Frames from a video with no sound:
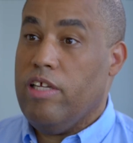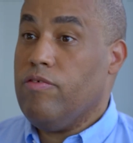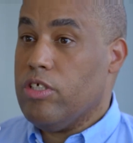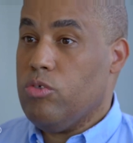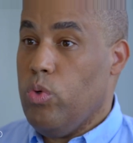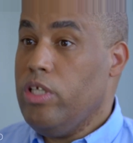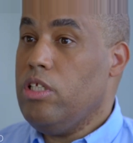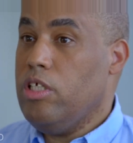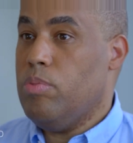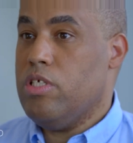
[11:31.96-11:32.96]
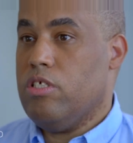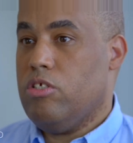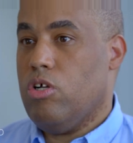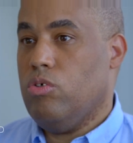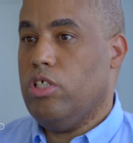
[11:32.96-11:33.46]
They give us weekly business
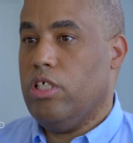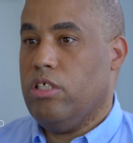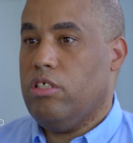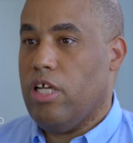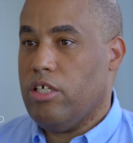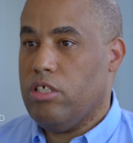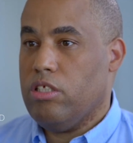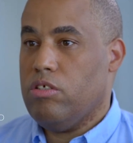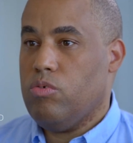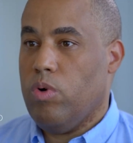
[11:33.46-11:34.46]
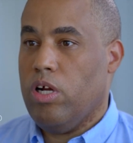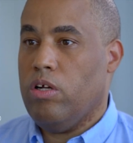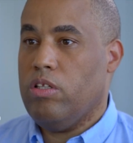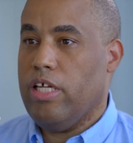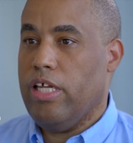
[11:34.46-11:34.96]
coaching sessions
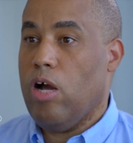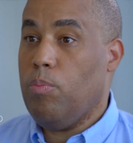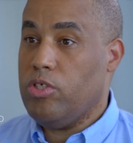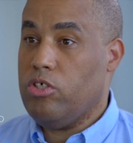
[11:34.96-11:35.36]
where they help